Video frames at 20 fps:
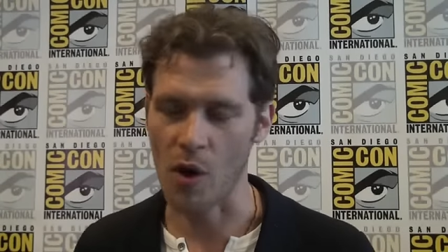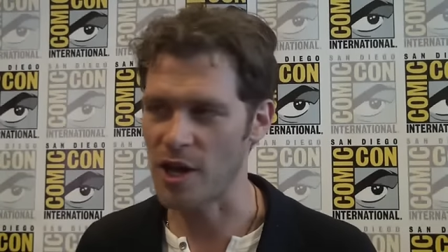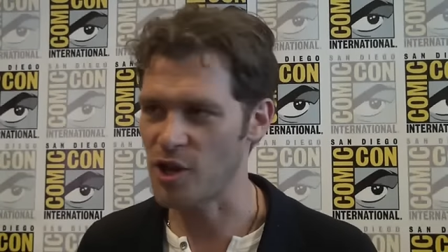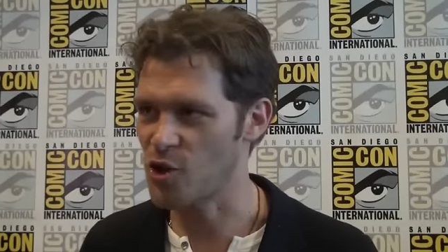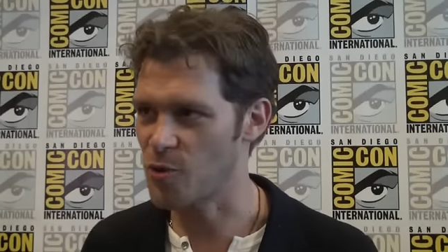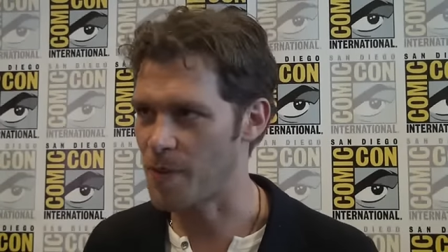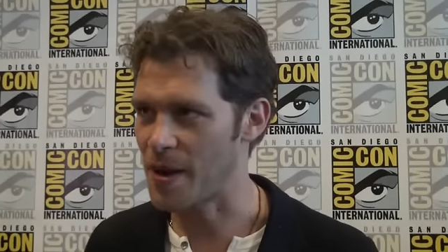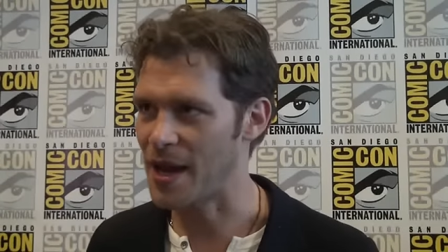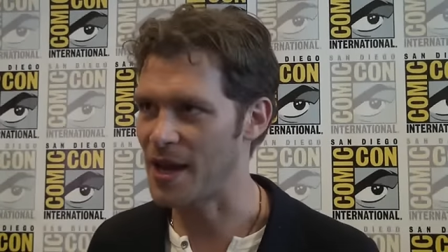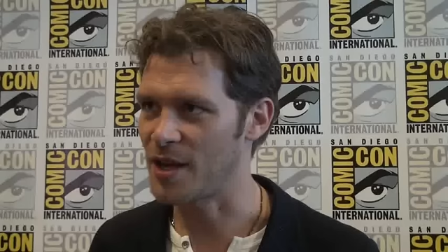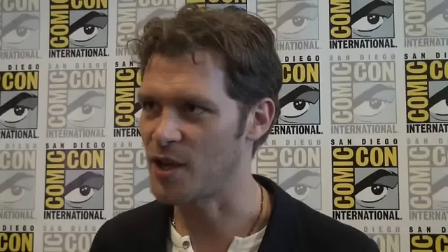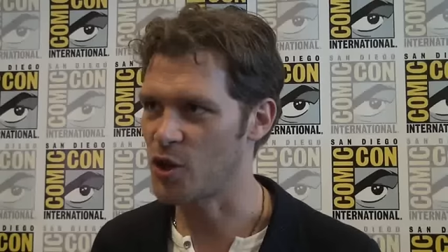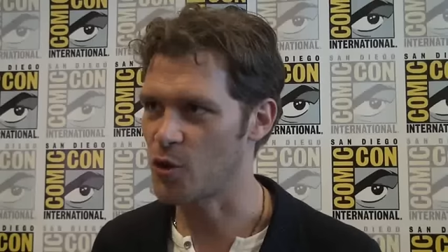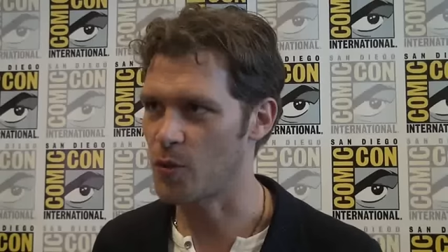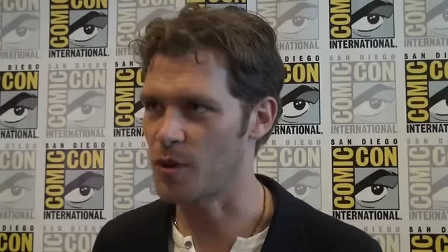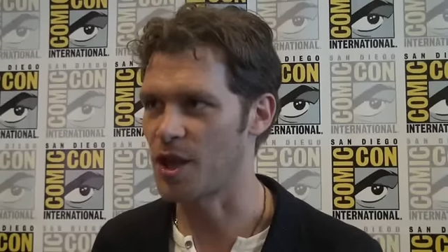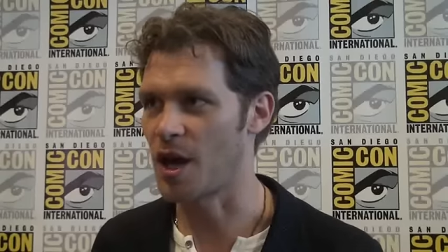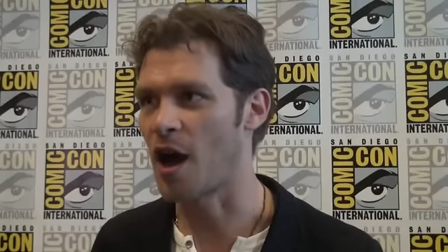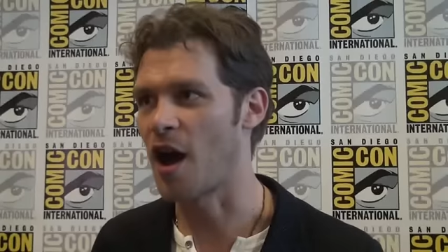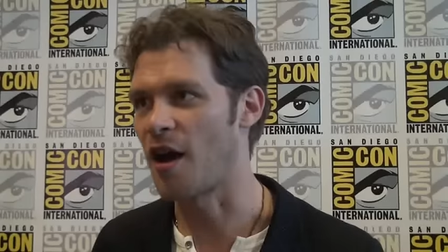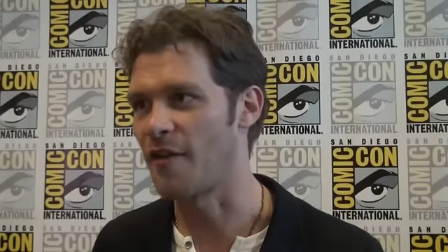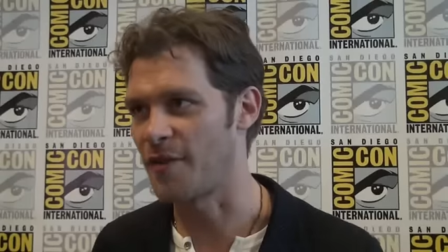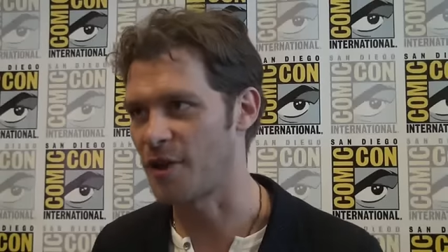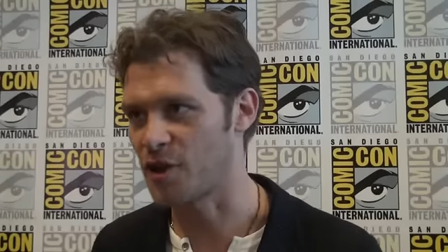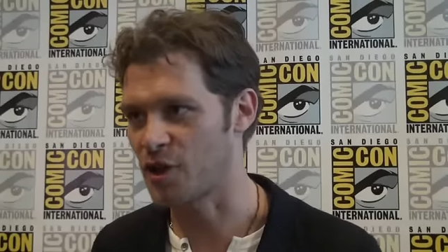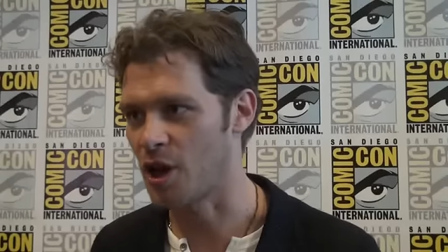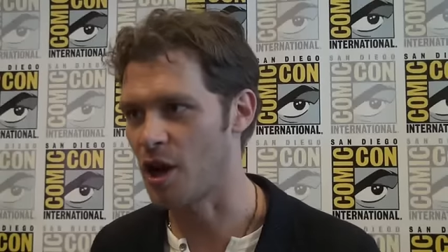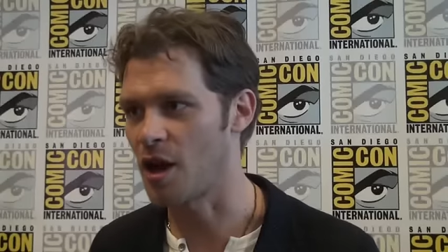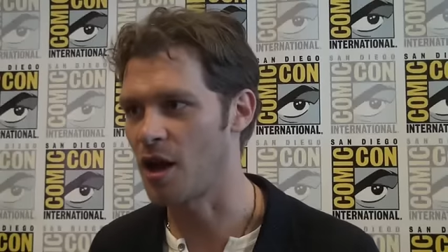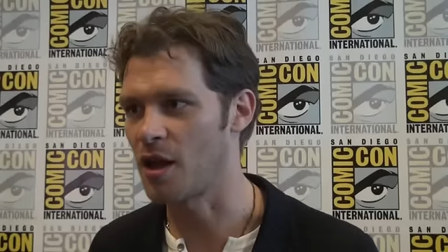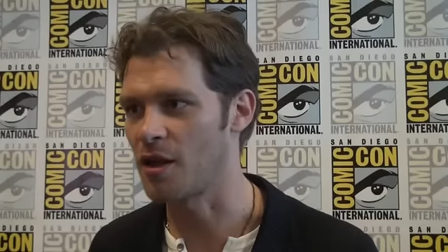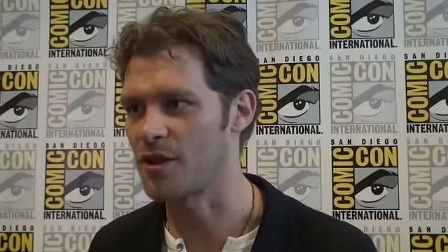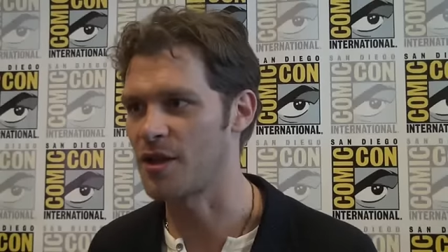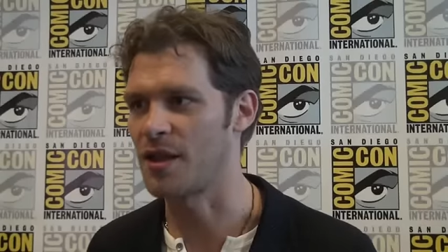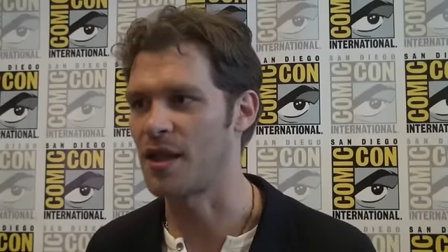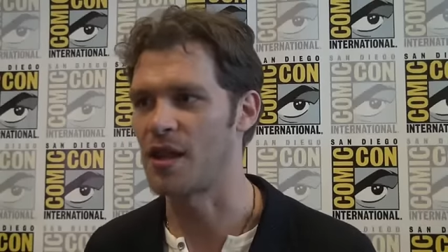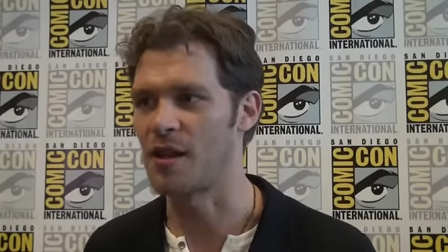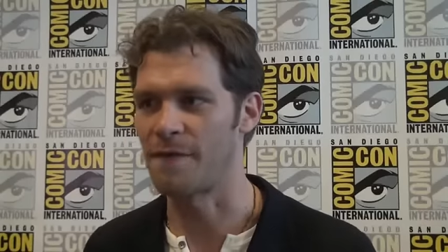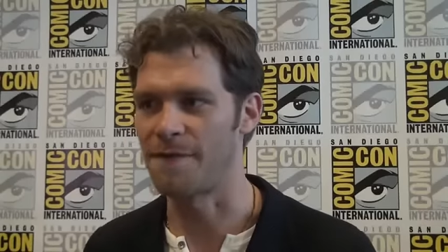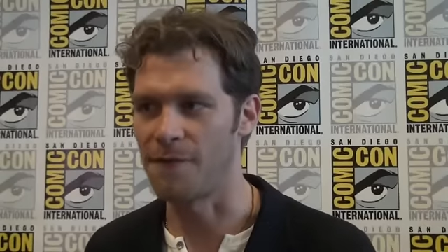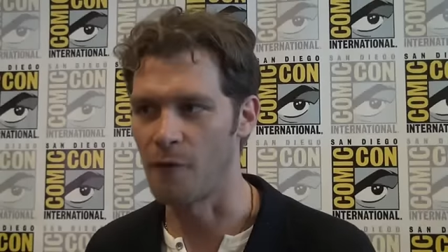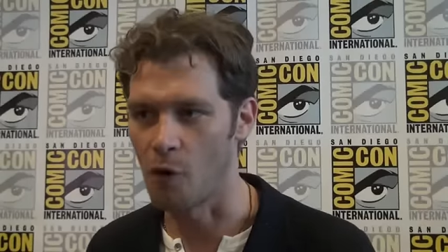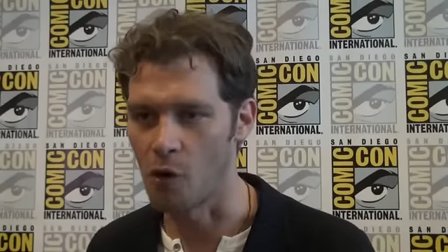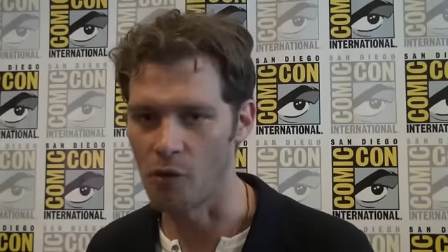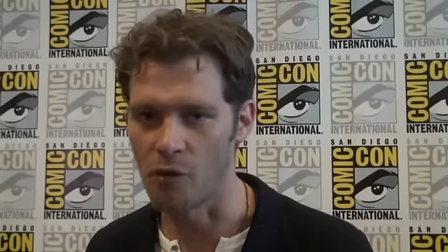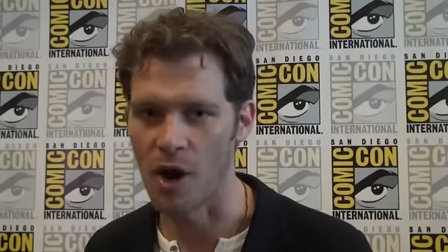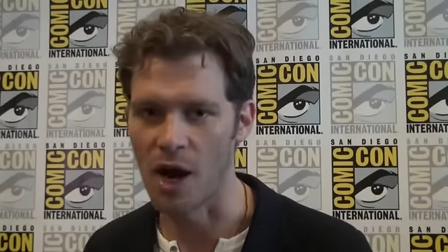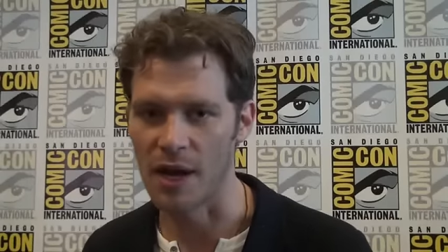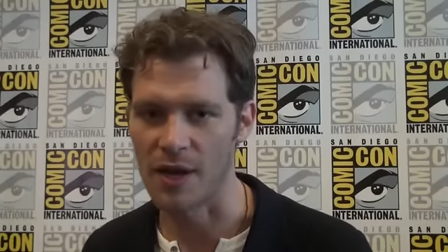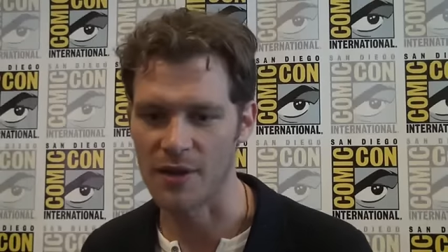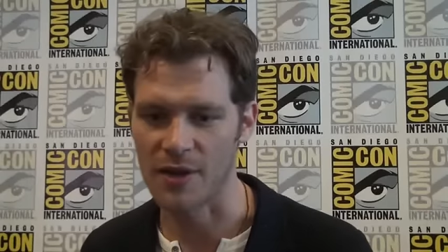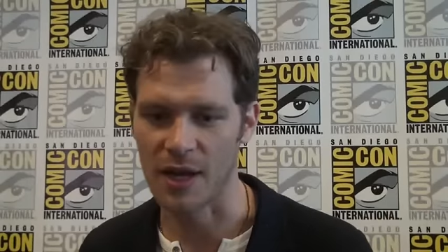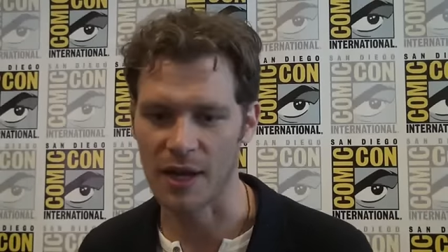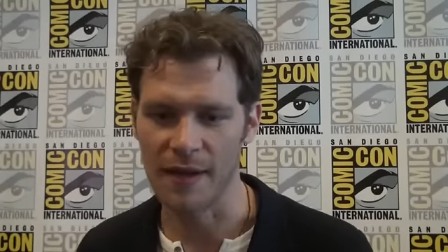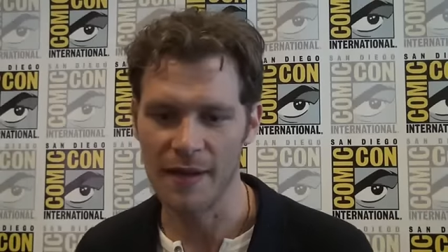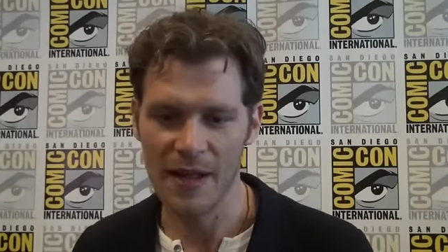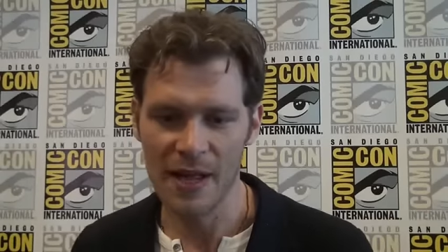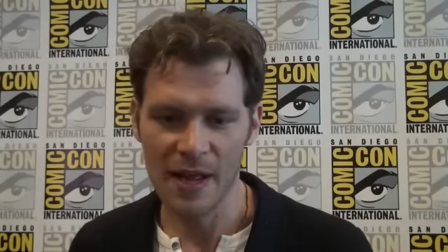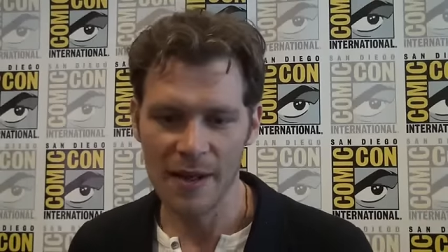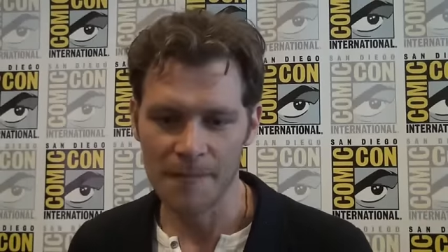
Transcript: witch based with the Harvest Girls and then the Four Rising.